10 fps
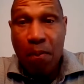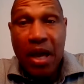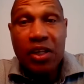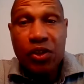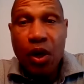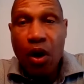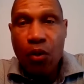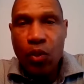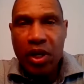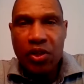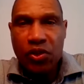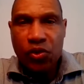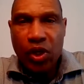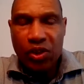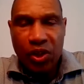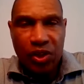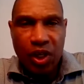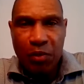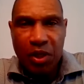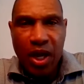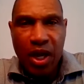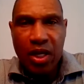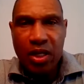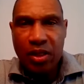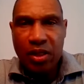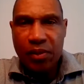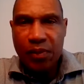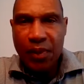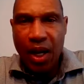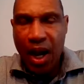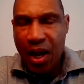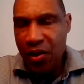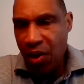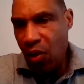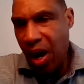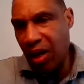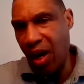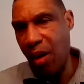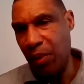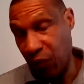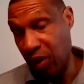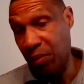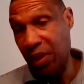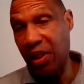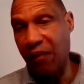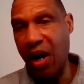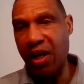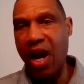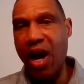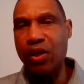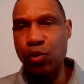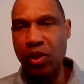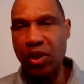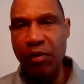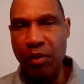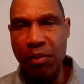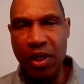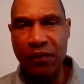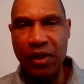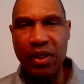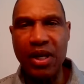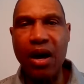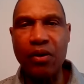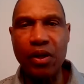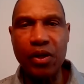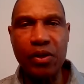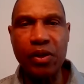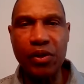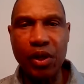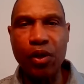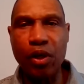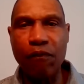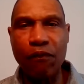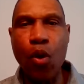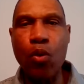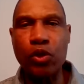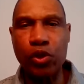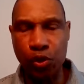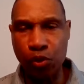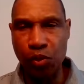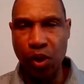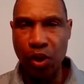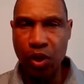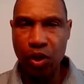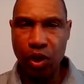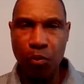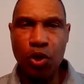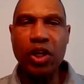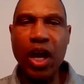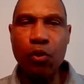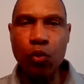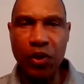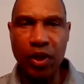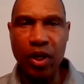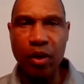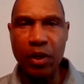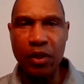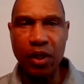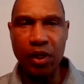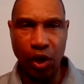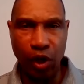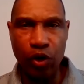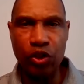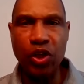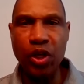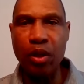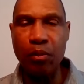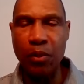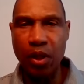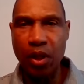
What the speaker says: based on what he said to the team today, I know I really believe our guys will give him the benefit of the doubt, and they're looking forward to communicating with him and encouraging him.